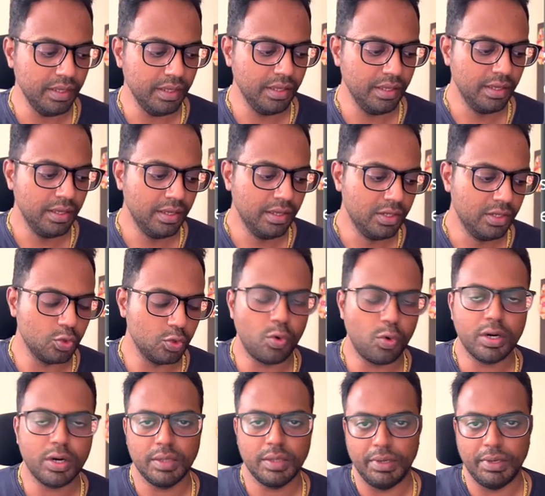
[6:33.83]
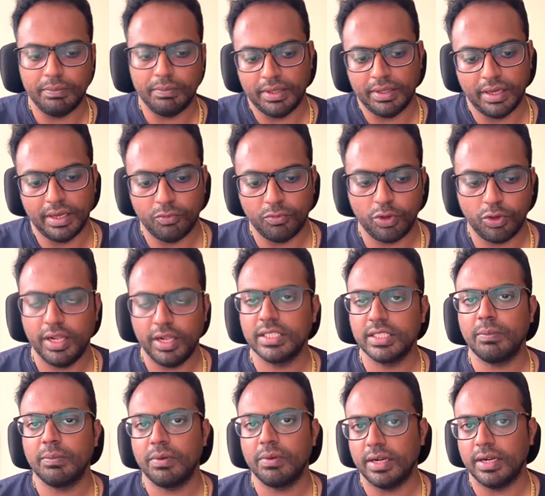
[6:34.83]
So what I mean by that, for example,
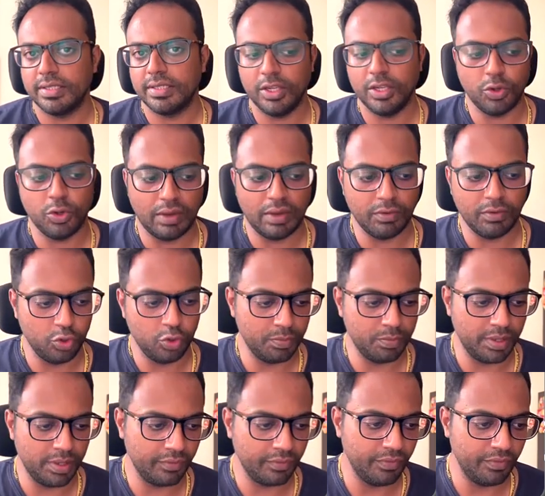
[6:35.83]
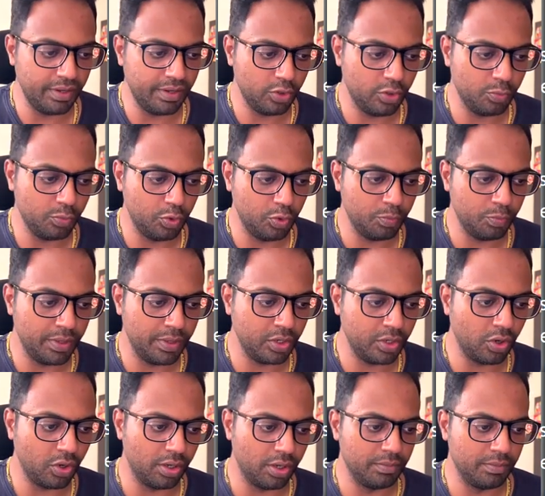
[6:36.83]
let's say you have a numeric column.
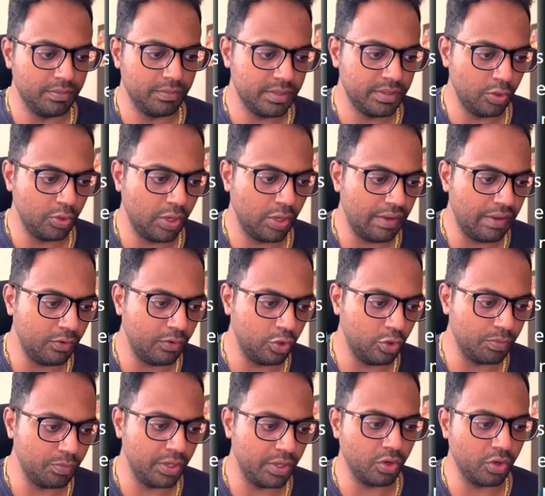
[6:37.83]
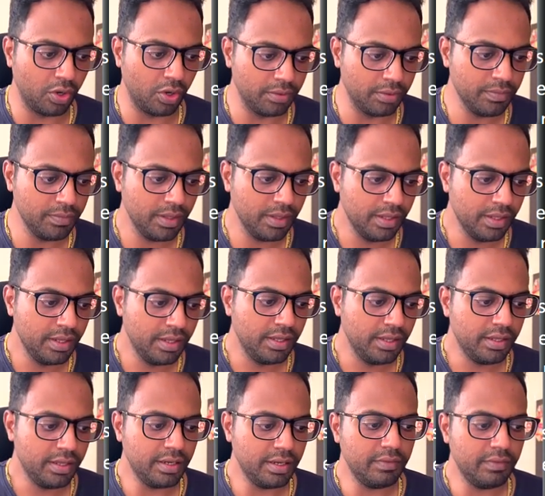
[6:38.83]
So you have a numeric column. The
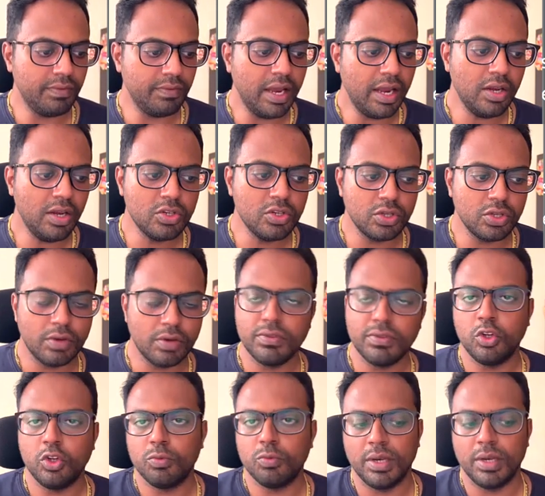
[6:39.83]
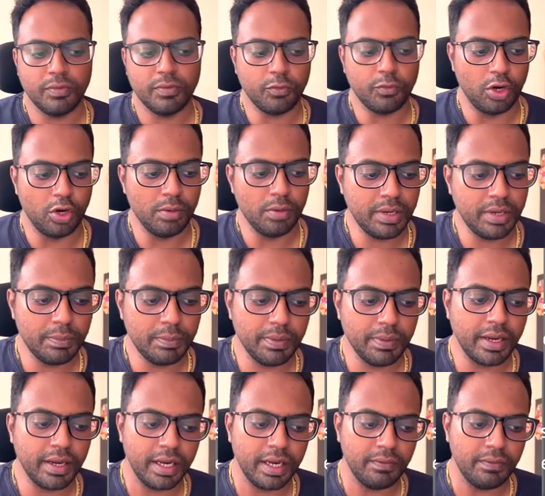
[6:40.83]
values of the numeric column typically
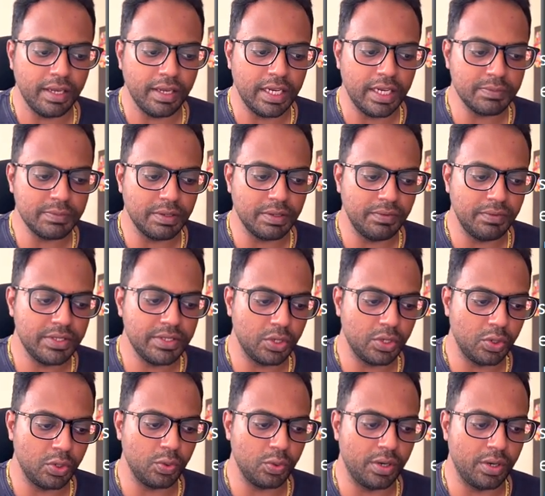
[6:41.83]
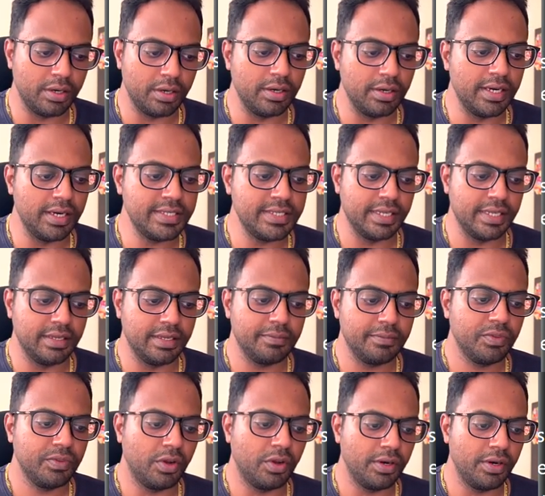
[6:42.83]
varies between 0 to 100, let's say.
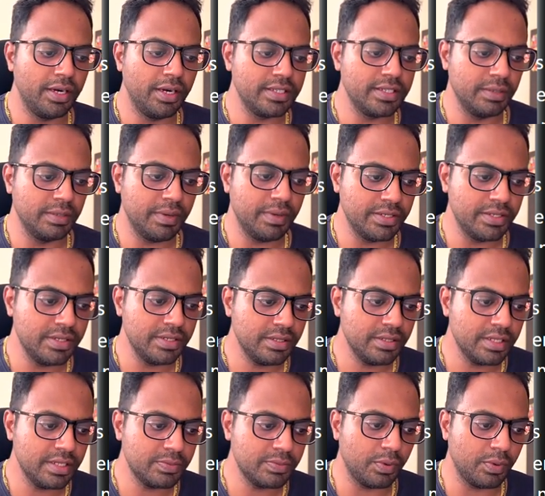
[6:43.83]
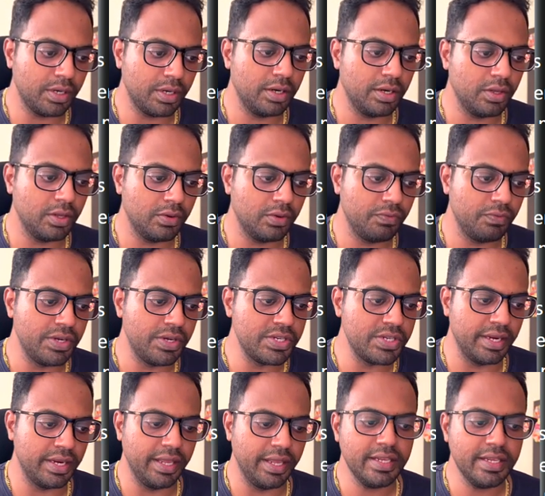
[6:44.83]
Alright, let's imagine this particular feature X.